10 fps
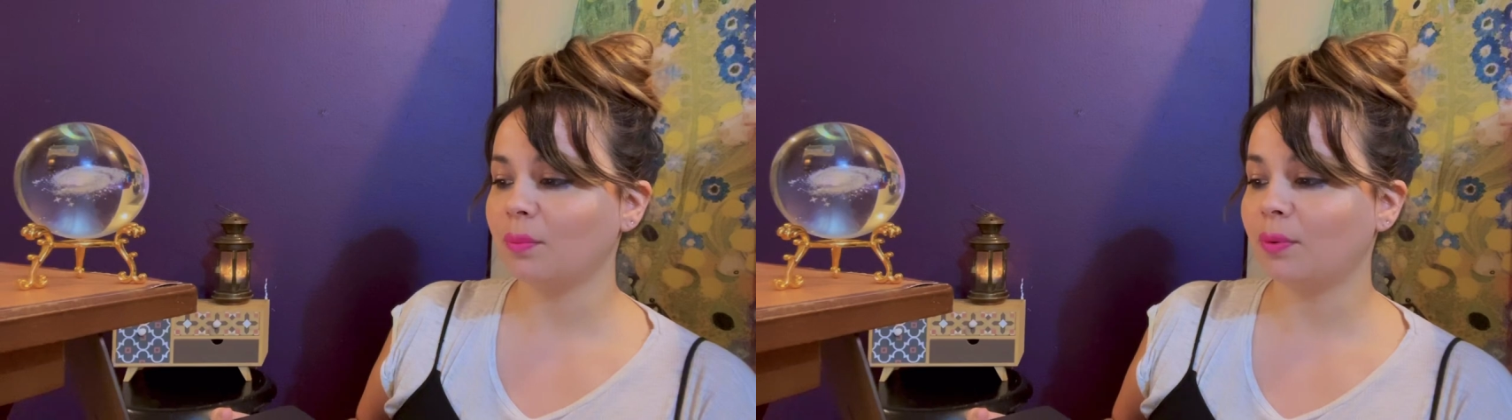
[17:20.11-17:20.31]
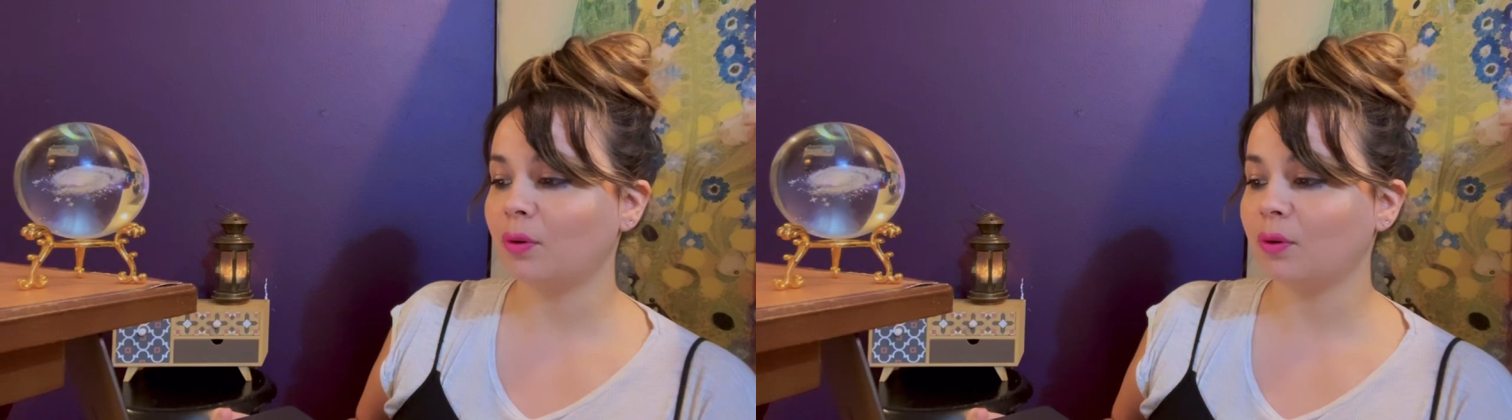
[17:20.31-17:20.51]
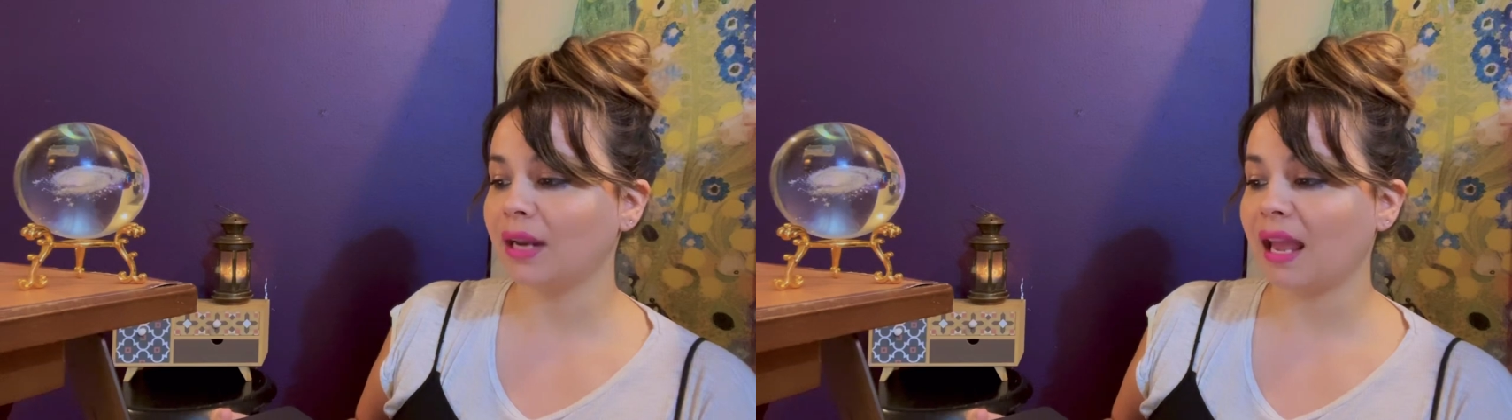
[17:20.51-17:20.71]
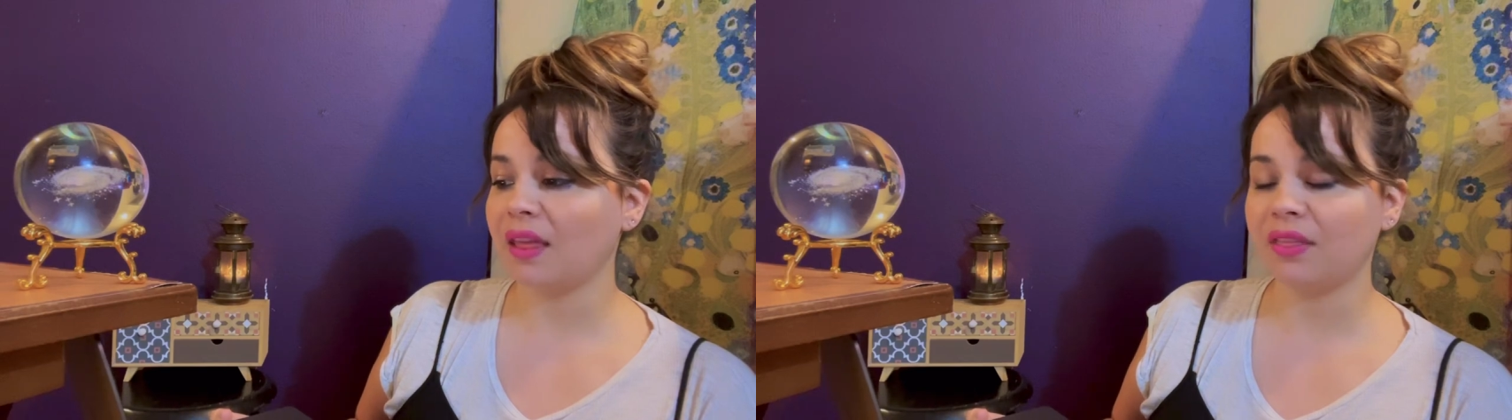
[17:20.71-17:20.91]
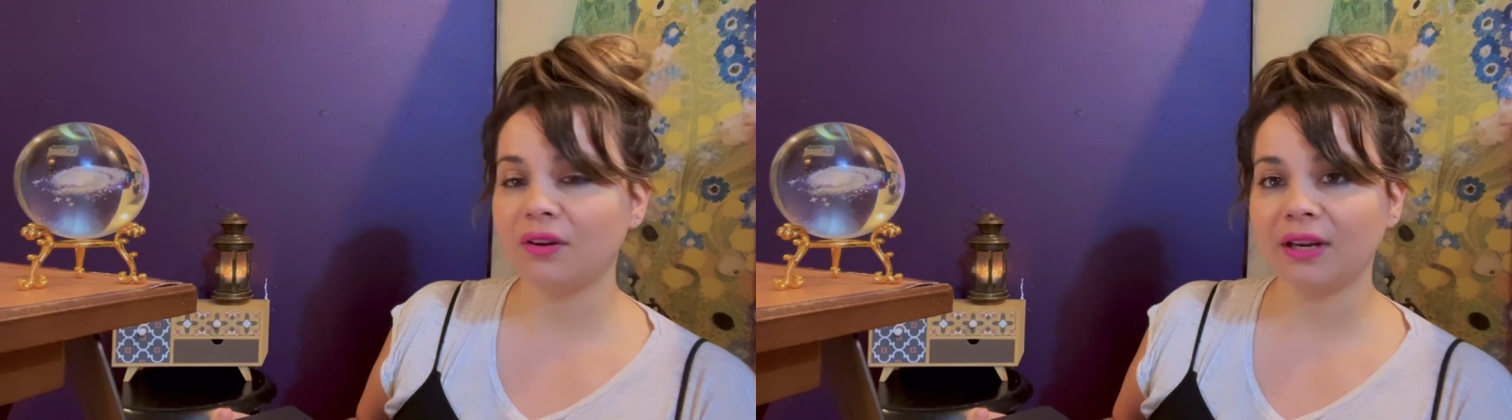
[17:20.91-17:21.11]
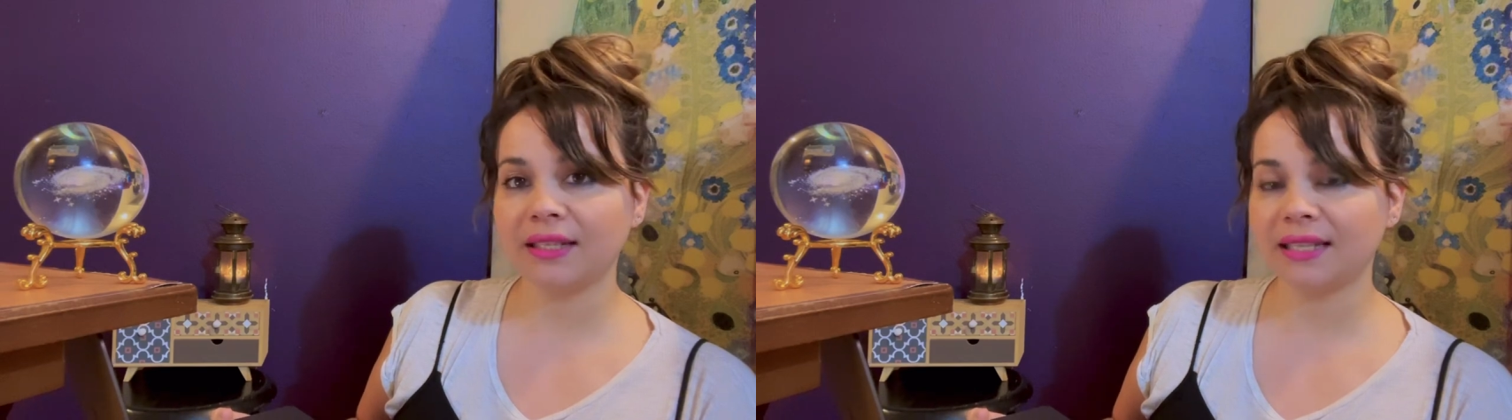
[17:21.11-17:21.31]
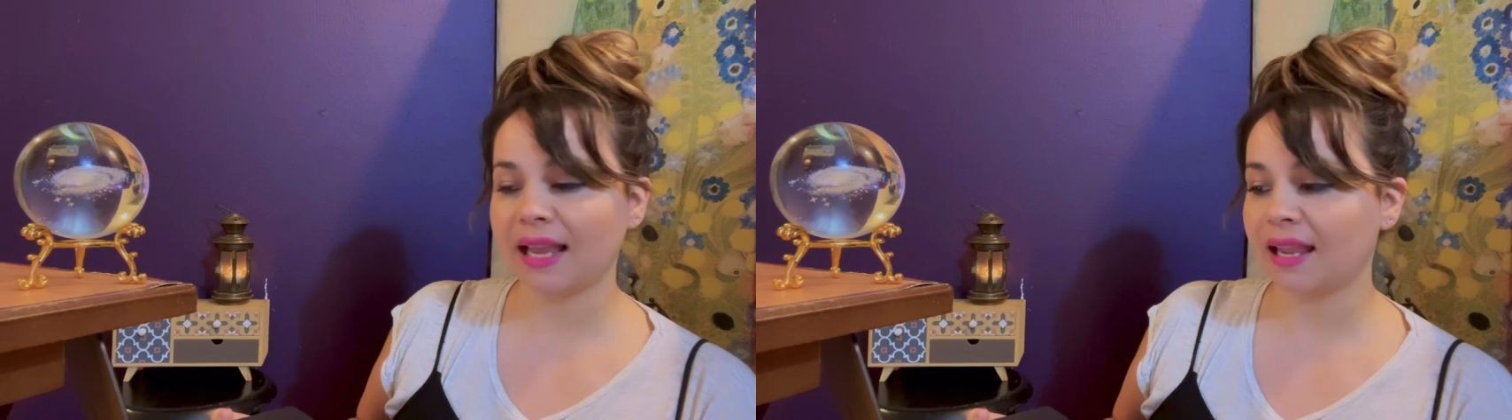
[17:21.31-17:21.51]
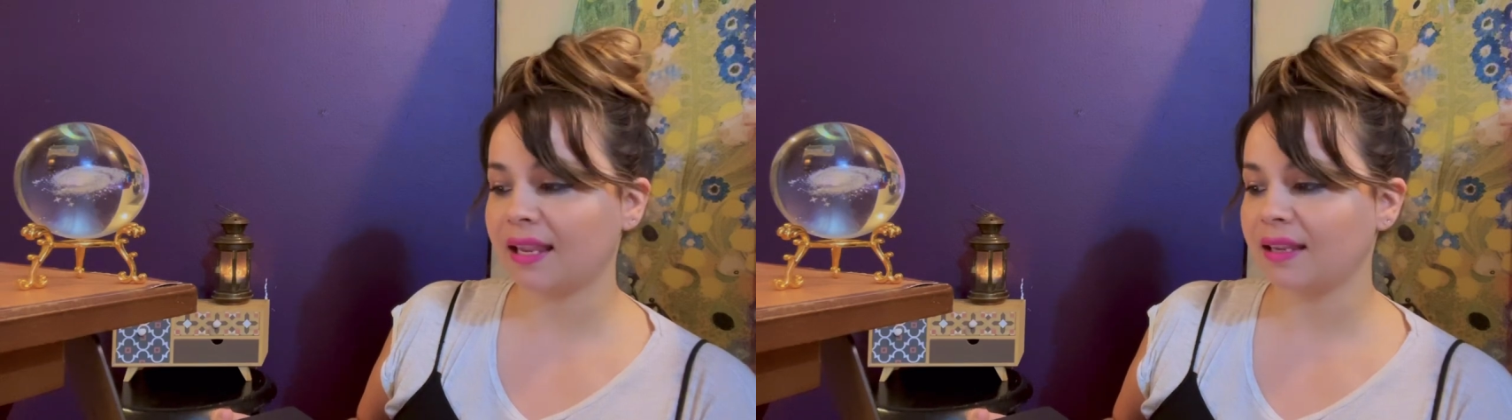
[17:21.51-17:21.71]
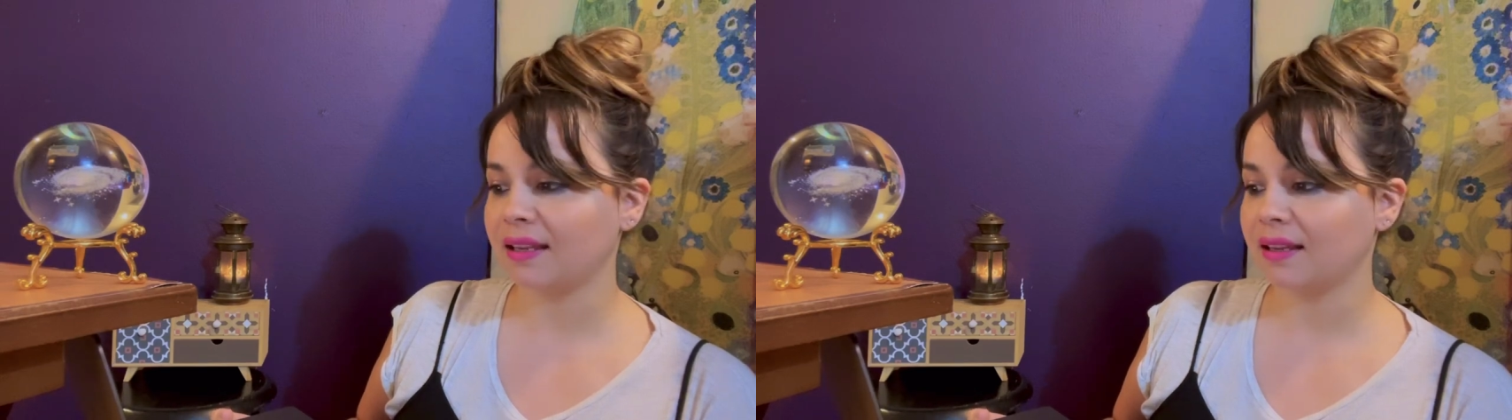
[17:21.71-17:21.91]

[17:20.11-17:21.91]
born Ether and Day,